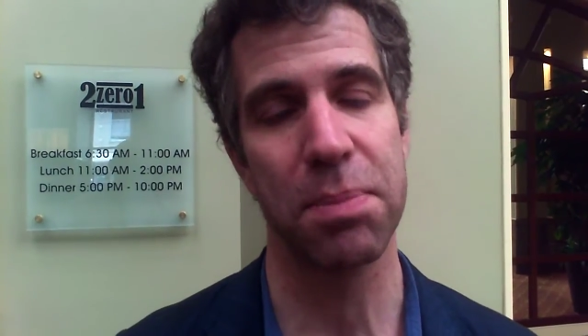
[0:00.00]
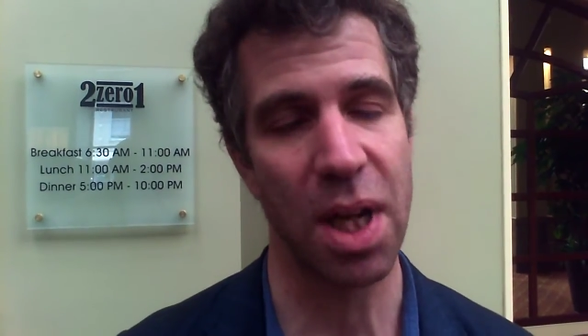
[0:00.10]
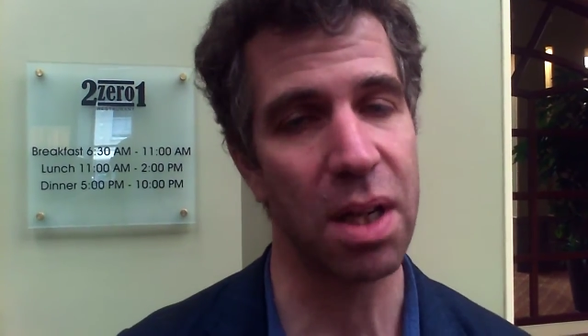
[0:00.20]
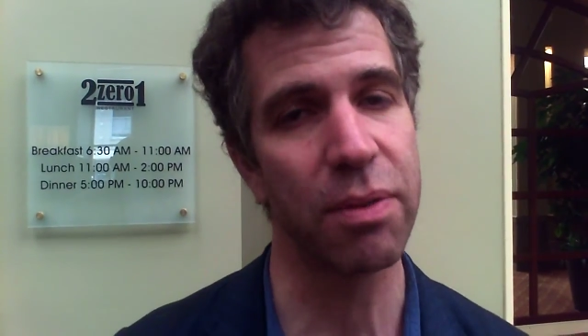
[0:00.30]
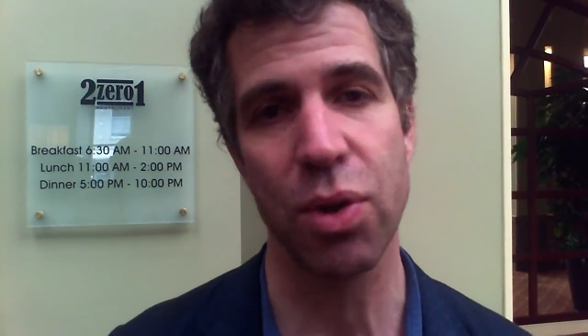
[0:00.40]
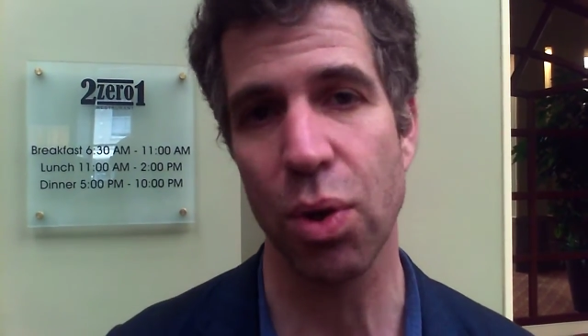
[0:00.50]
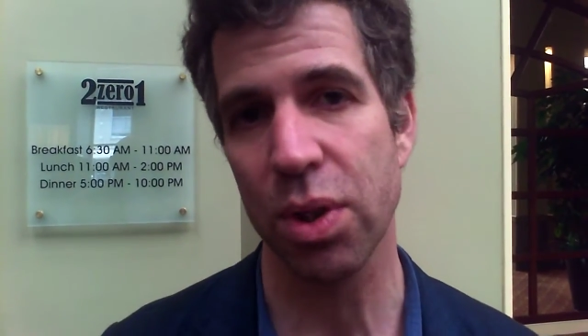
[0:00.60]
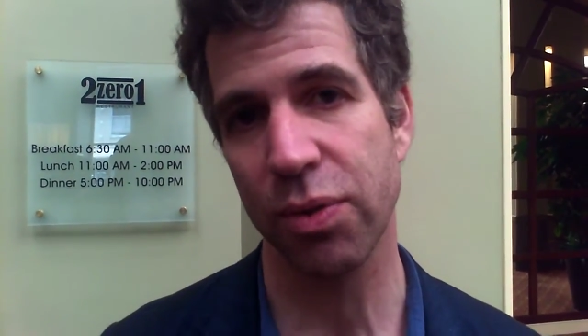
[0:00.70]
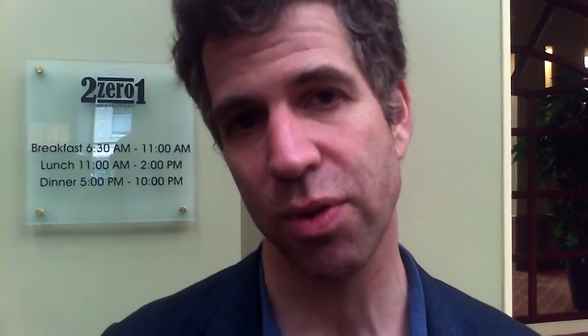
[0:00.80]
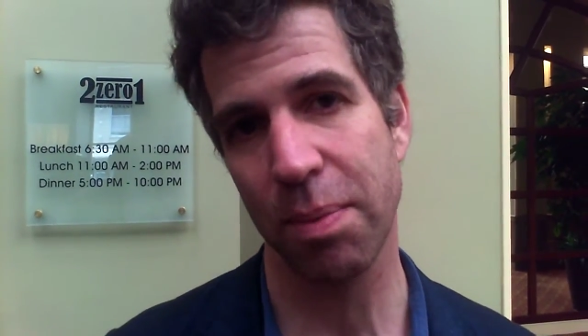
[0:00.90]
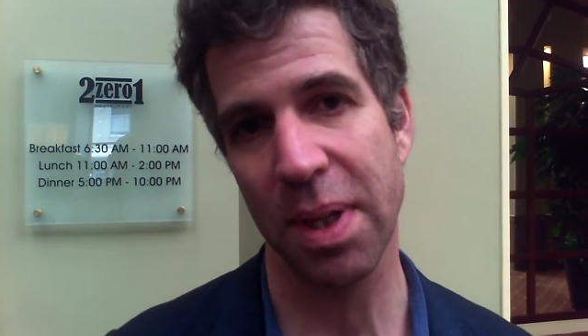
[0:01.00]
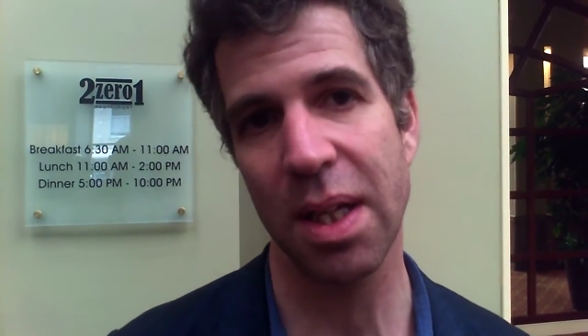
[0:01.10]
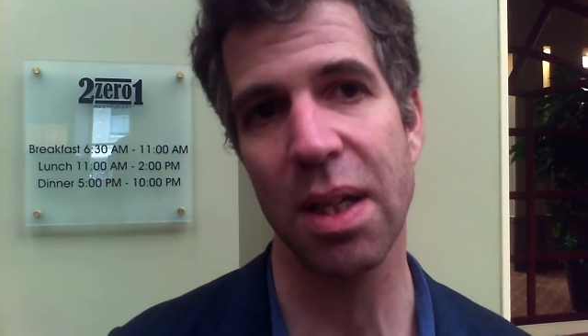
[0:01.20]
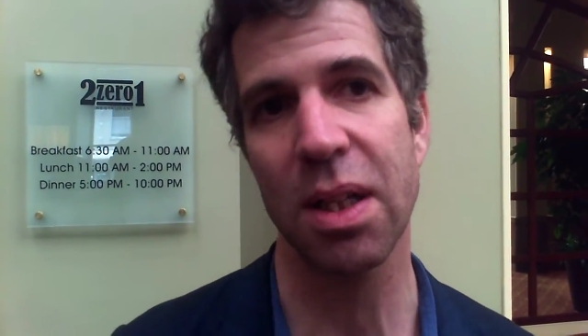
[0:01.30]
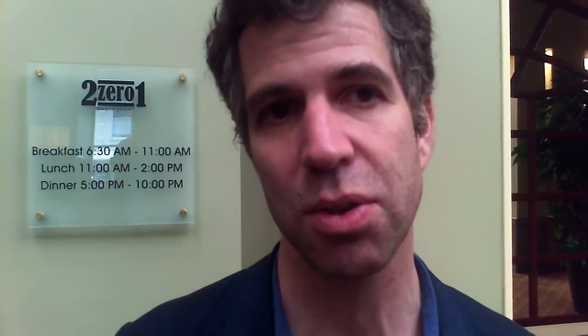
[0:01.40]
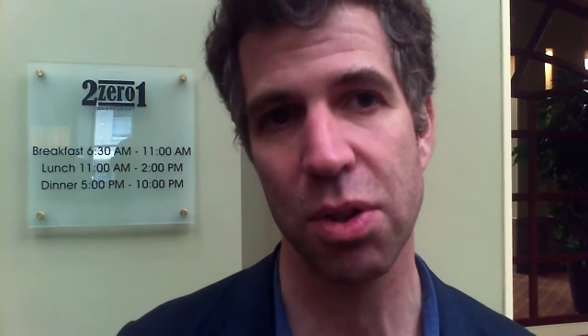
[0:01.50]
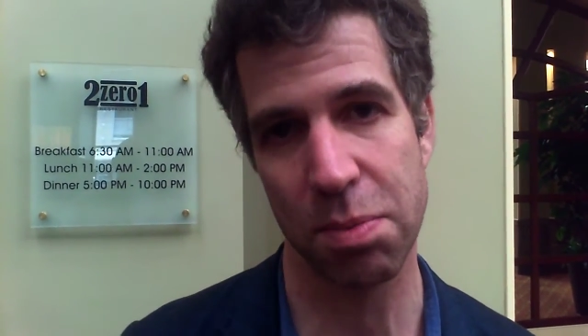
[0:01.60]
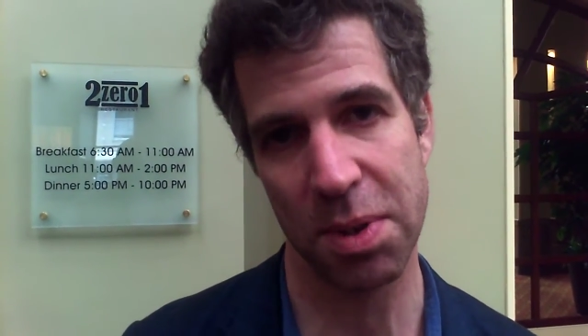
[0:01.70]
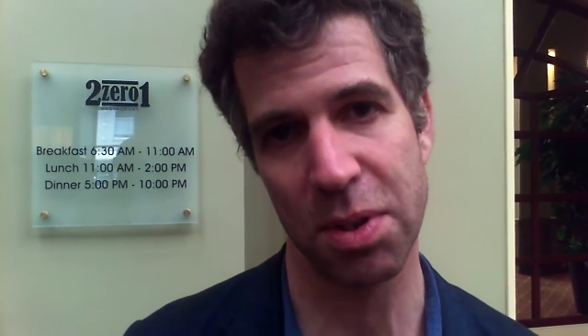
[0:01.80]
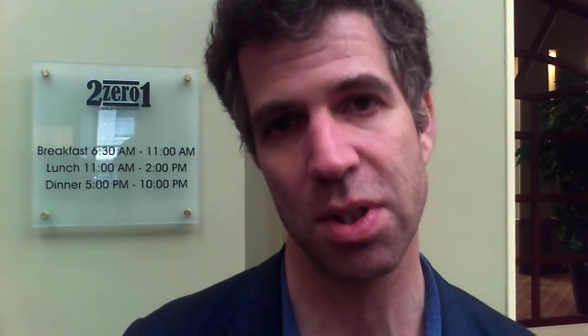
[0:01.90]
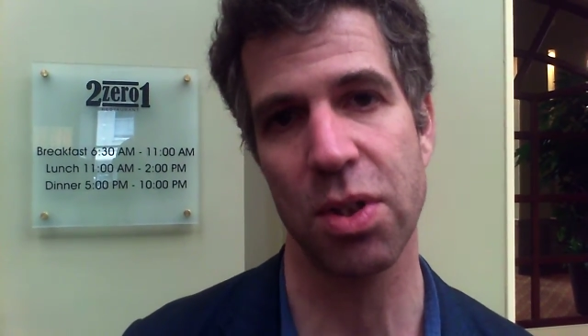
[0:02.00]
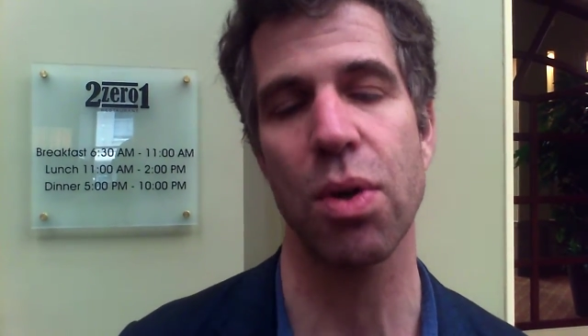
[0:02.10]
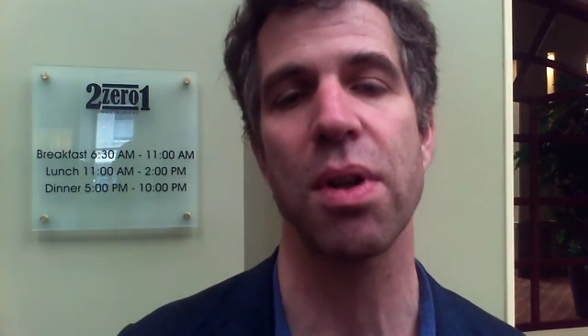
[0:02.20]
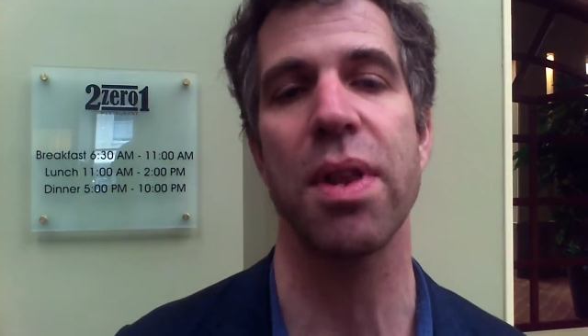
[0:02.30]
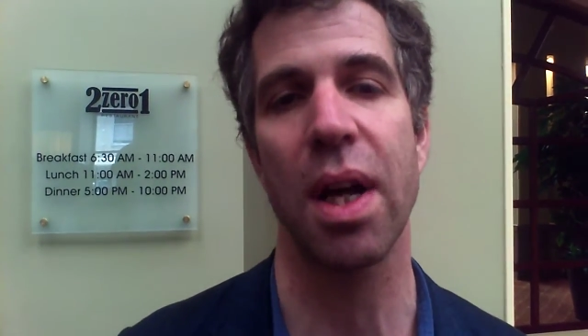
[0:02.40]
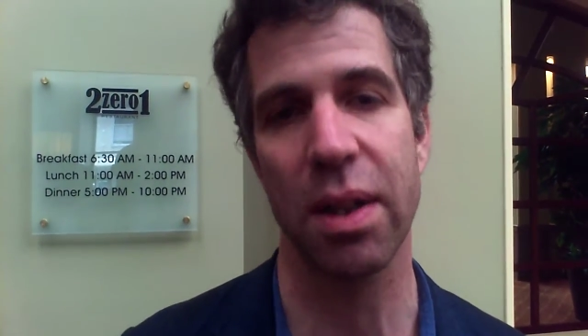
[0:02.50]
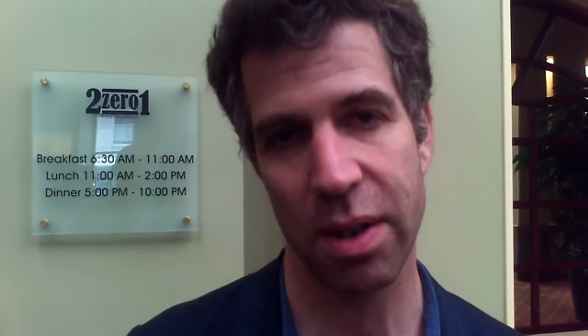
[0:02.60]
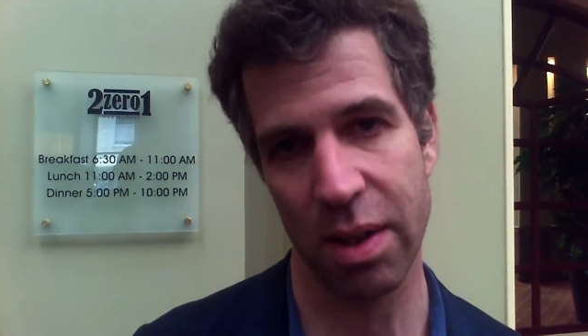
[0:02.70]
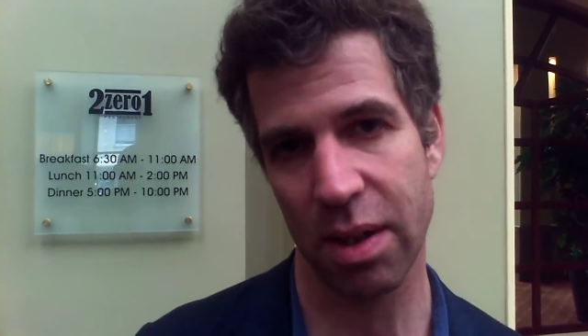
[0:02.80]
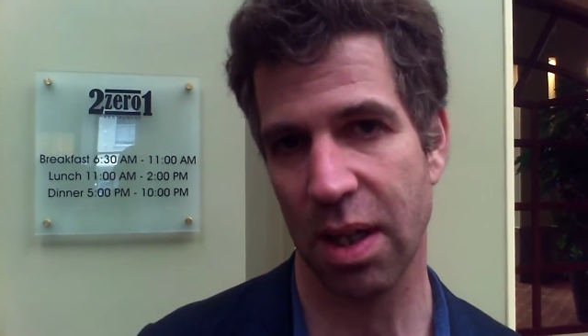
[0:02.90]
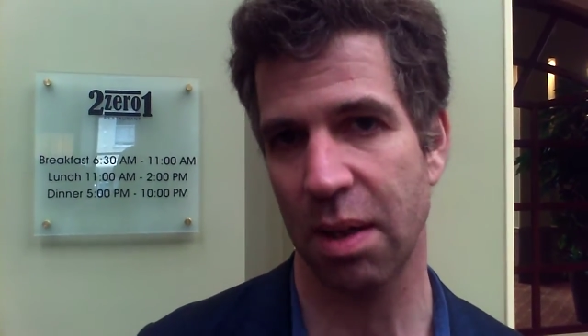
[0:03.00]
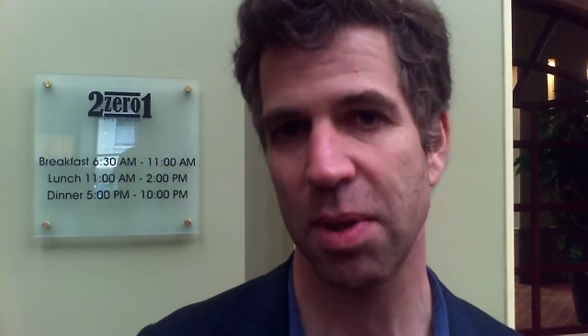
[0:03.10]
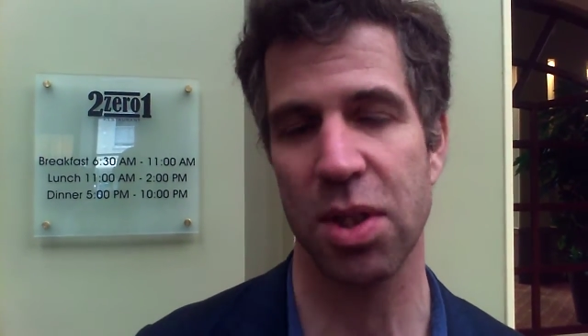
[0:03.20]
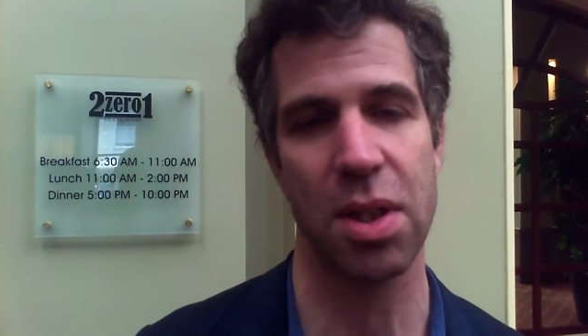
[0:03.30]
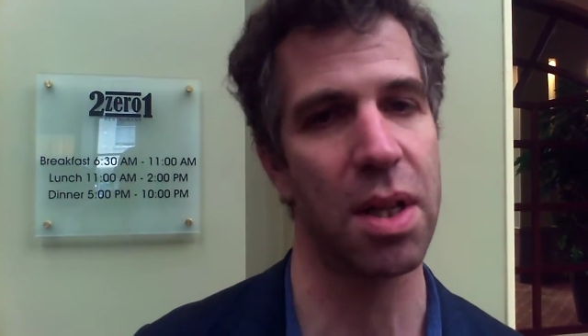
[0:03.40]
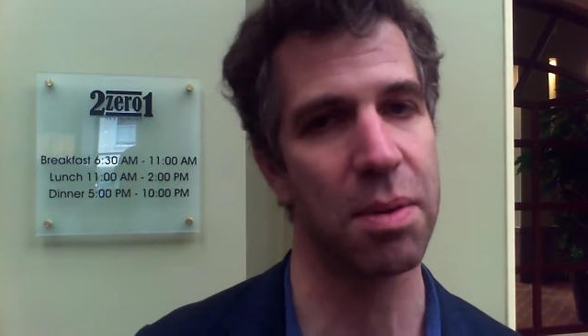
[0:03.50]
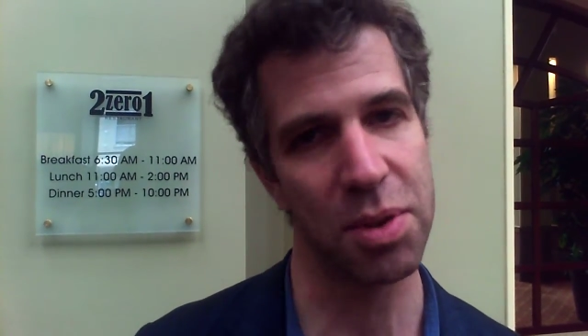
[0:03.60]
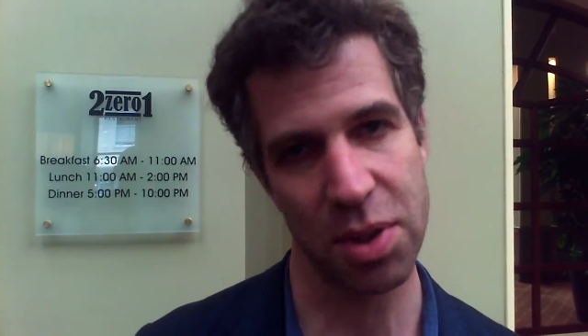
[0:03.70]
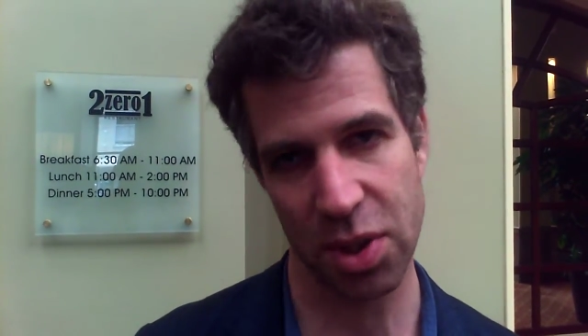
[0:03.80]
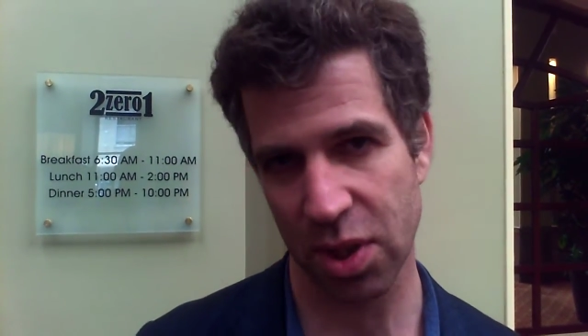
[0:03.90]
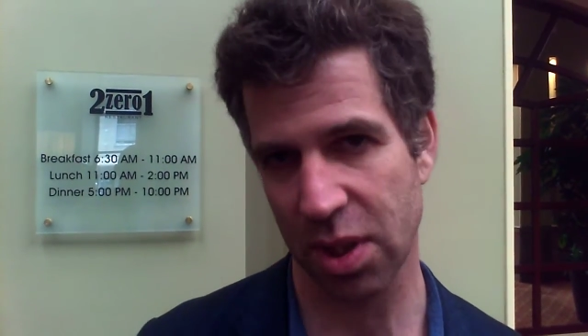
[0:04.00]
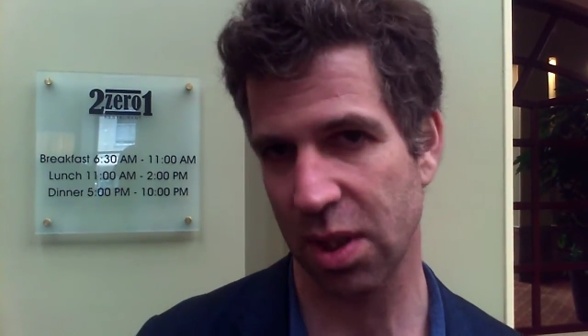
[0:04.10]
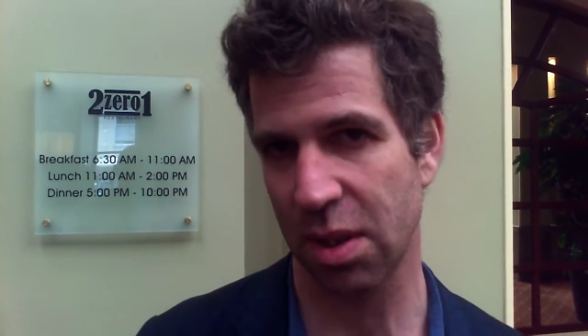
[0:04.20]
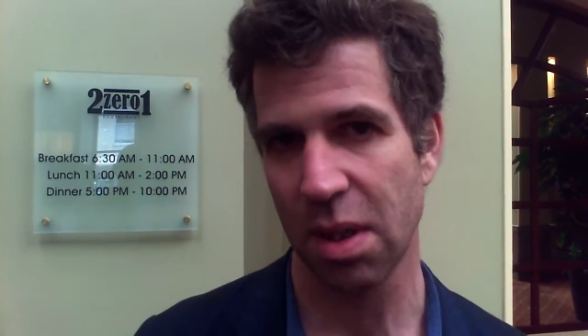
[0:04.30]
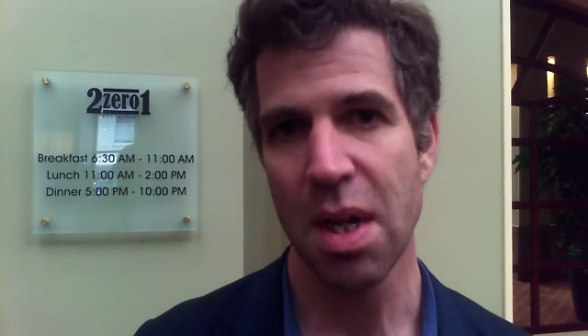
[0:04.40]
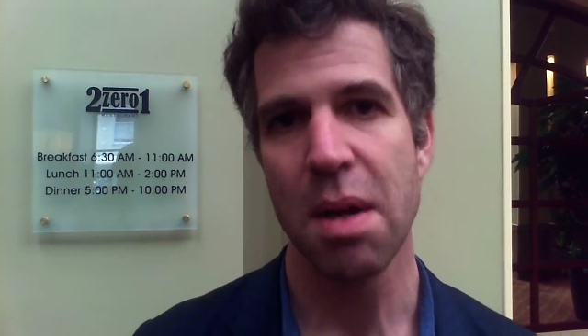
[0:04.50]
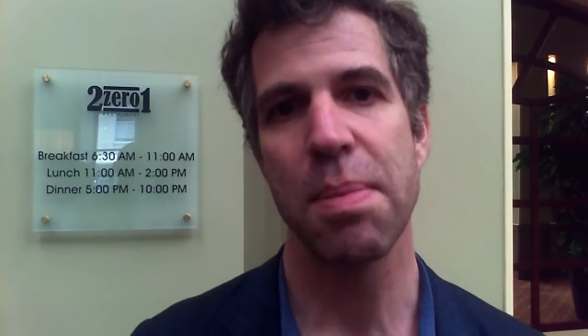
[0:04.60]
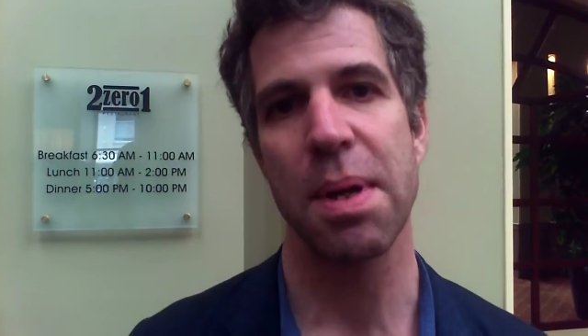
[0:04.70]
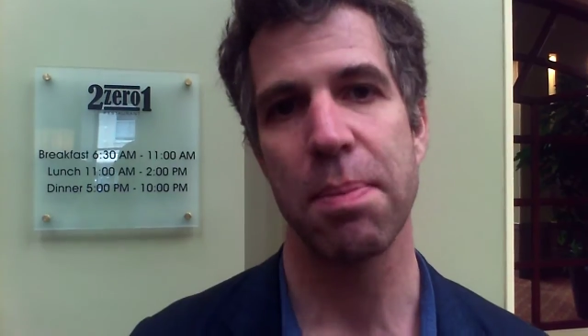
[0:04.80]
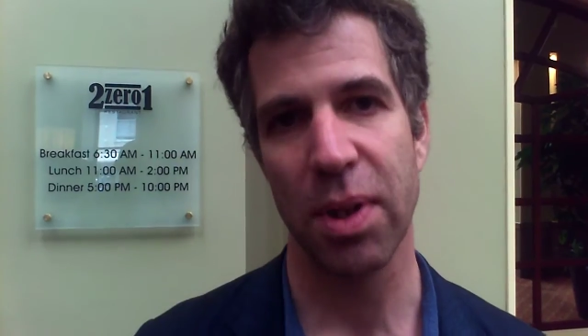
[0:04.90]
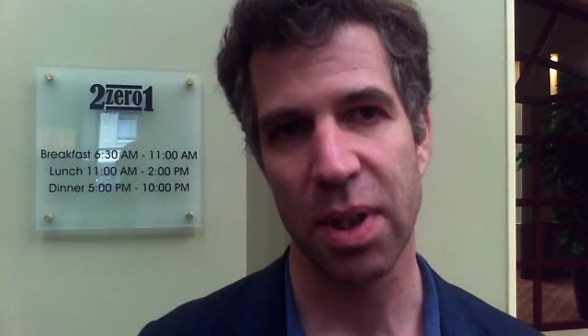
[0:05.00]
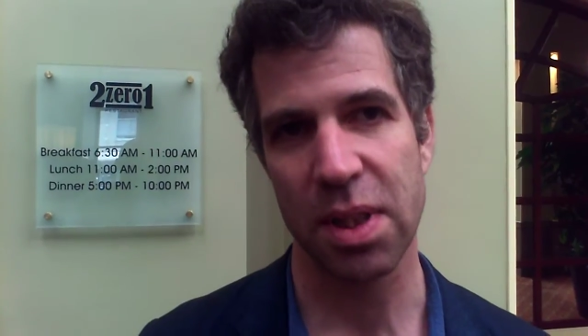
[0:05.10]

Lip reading: ton of doors for me, introduced me to Rahsaan, Kirk, and a bunch of other musicians and people.